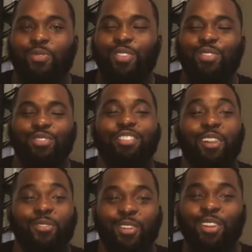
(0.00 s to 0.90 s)
We use
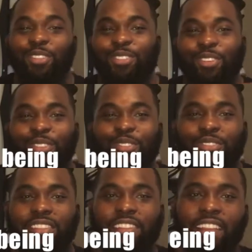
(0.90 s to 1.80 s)
that word so
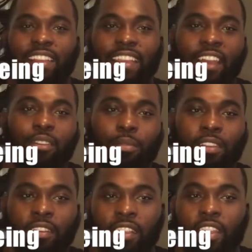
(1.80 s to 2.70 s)
useless, like
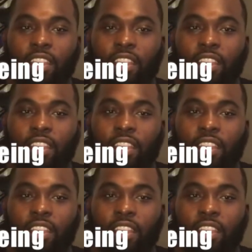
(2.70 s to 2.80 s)
accountability.